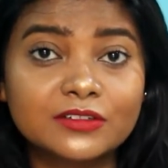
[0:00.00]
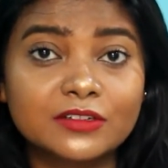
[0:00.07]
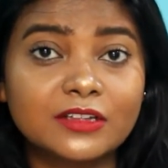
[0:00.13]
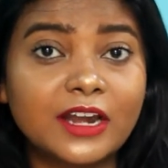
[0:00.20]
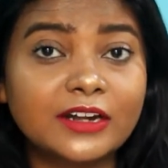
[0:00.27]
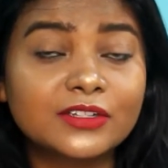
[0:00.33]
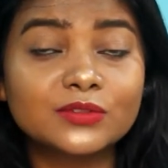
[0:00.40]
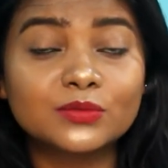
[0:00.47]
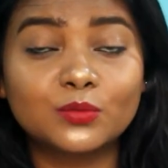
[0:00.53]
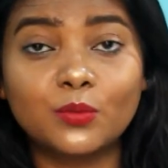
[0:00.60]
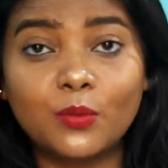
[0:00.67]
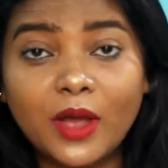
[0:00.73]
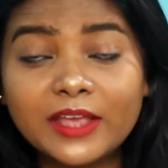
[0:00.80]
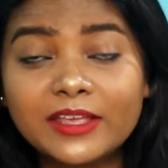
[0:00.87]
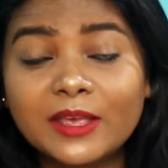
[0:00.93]
that is
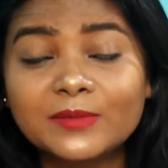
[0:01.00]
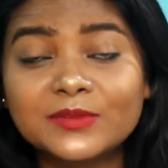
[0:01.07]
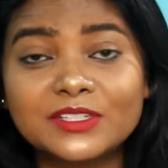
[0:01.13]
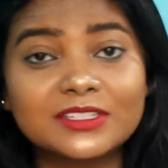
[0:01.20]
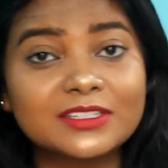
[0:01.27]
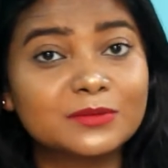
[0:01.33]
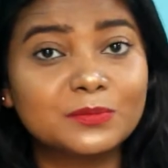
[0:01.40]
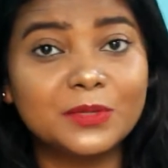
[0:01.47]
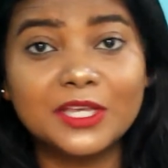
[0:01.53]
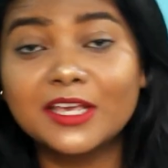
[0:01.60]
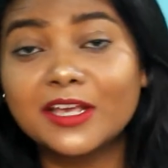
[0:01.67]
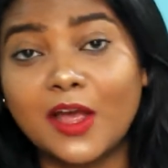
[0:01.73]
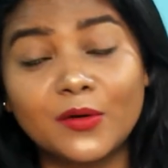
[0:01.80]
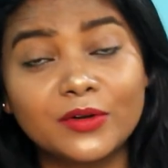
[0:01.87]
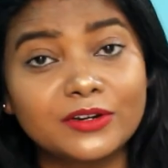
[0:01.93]
why I'm just
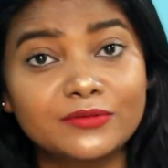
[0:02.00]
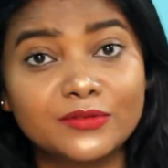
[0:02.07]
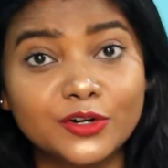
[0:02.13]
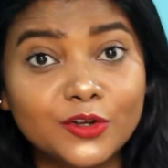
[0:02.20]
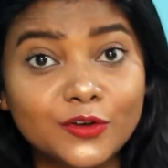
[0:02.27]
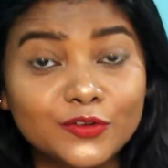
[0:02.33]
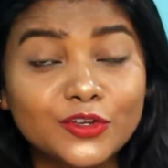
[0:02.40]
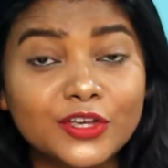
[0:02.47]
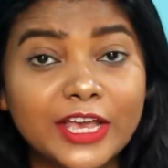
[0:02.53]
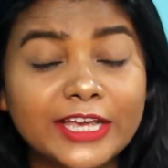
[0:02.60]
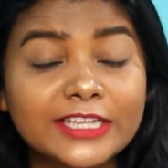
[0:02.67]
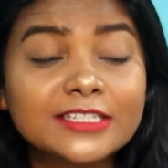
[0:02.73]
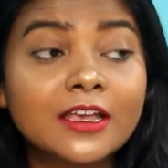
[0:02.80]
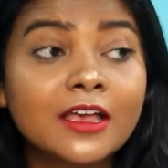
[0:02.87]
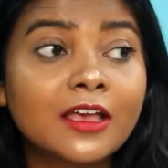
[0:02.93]
speaking out in front of you
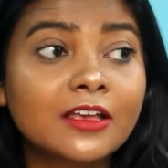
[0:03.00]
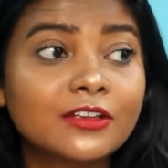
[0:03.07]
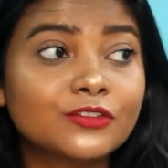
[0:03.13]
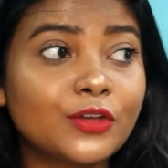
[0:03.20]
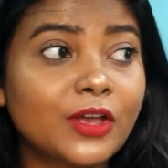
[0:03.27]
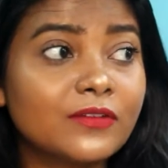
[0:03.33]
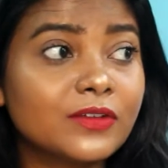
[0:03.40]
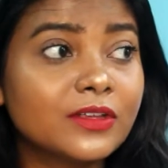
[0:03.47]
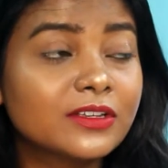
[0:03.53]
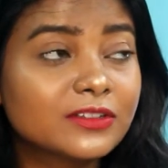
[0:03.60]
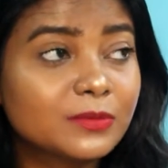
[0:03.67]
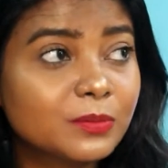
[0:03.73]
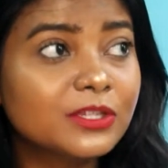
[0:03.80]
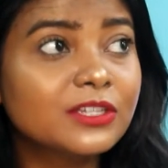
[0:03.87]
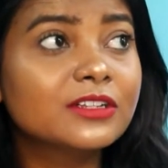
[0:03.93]
guys. So I have
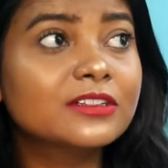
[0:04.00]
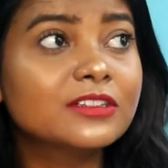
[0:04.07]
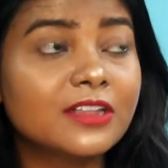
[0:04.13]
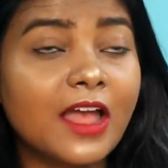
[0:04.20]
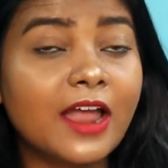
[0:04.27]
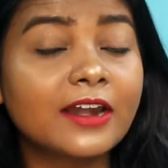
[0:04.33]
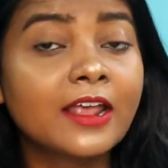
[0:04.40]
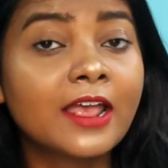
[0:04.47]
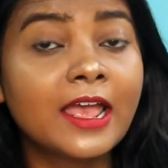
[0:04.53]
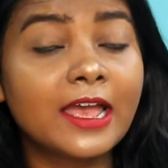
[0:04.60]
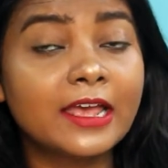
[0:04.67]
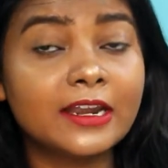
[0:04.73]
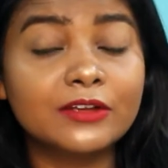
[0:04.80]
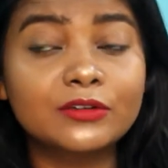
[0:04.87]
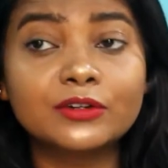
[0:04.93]
experienced that,
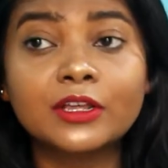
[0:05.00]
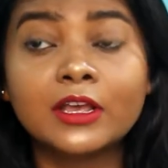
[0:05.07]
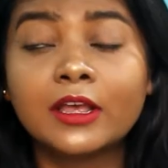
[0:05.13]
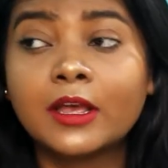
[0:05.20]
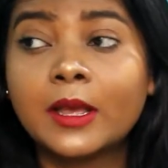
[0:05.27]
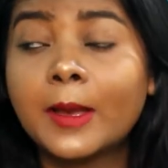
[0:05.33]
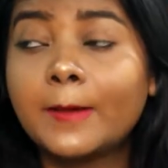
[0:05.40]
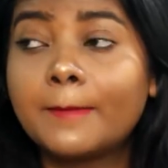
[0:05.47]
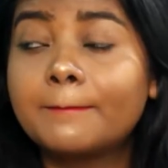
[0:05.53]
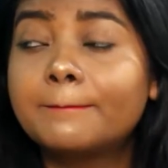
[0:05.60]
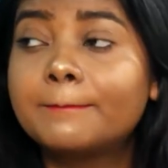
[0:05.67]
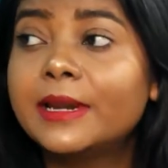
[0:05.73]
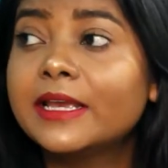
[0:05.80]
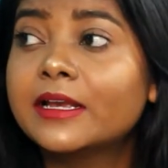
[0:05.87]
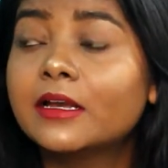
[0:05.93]
and I could
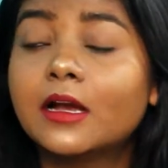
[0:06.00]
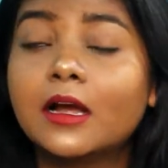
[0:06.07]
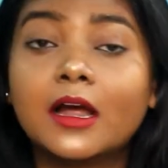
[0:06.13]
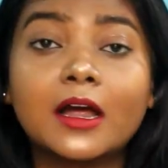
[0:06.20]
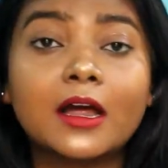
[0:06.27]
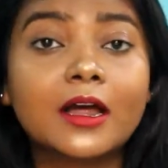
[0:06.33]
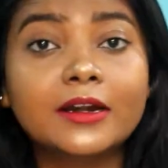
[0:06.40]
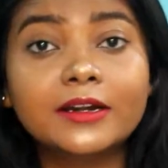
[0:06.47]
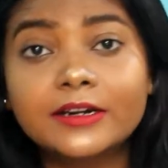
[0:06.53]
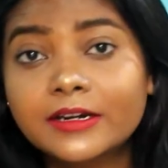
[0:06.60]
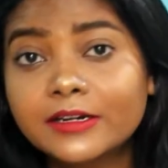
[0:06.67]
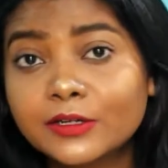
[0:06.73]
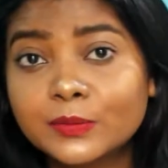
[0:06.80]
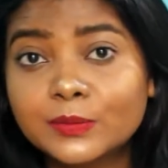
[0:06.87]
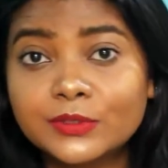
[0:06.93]
like
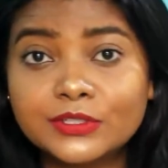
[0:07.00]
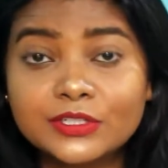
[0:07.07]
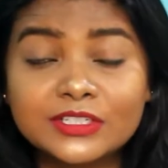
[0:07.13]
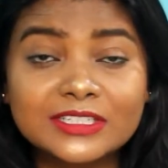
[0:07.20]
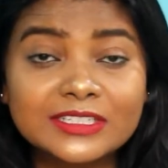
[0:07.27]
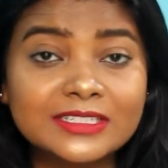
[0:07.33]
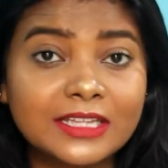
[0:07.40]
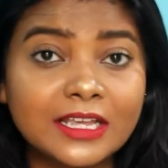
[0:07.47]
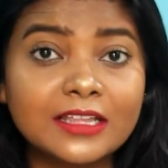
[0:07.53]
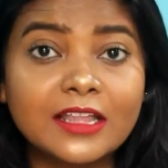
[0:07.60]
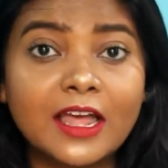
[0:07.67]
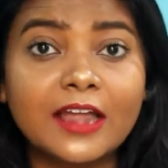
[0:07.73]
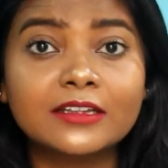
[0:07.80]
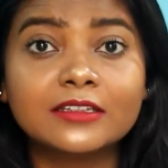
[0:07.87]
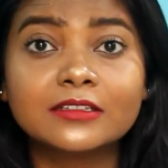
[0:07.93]
100% say
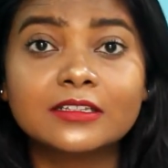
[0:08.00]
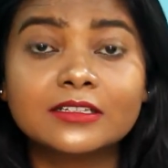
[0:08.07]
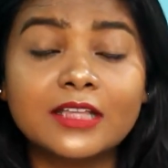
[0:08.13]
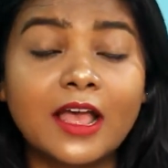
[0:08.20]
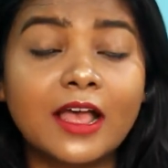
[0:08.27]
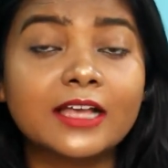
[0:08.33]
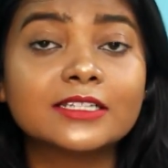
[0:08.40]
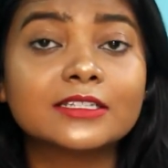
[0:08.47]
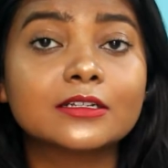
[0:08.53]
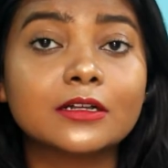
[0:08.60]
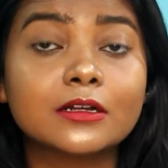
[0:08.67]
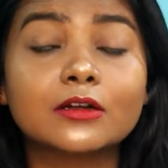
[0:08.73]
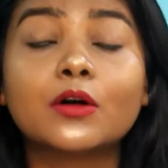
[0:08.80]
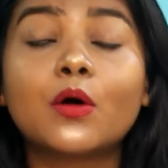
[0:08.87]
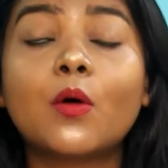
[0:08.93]
that this has
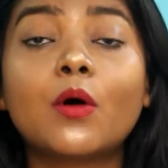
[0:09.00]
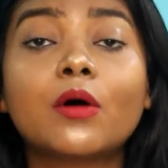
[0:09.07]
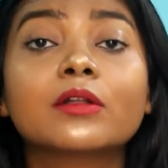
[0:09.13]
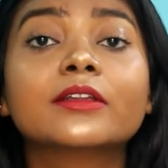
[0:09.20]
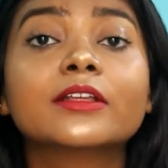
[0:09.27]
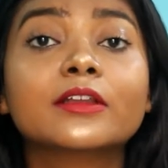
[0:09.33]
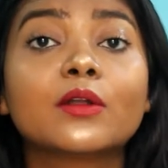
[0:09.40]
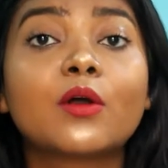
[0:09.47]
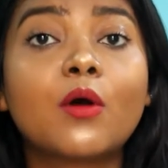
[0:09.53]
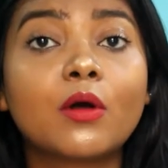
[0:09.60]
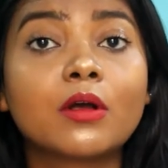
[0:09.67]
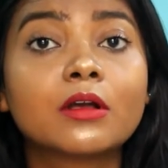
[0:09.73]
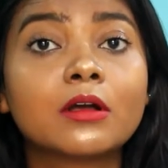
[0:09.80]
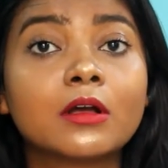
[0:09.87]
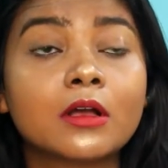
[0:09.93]
a all day
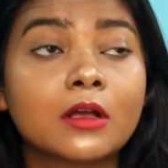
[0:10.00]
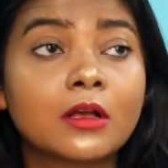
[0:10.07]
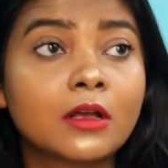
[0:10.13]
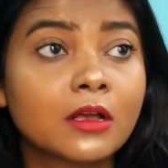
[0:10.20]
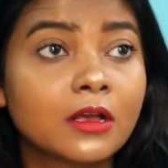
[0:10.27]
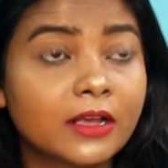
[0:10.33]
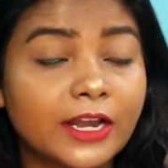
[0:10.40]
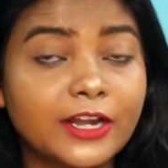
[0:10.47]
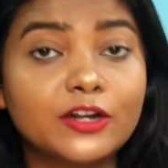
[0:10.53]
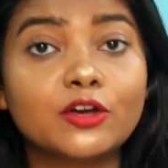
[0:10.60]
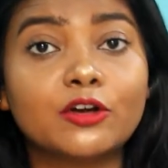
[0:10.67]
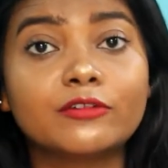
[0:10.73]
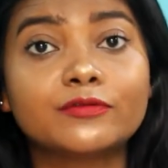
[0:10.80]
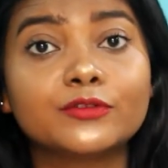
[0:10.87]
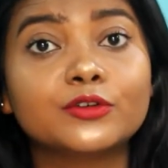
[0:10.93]
long kind
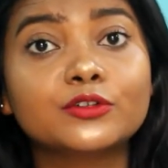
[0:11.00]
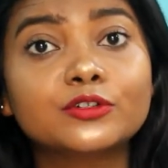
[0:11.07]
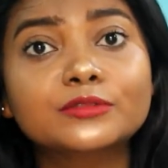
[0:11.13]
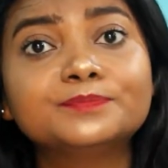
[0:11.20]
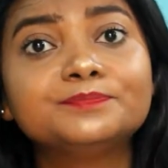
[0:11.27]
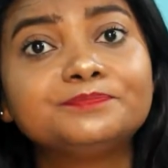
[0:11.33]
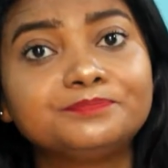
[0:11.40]
of, you know,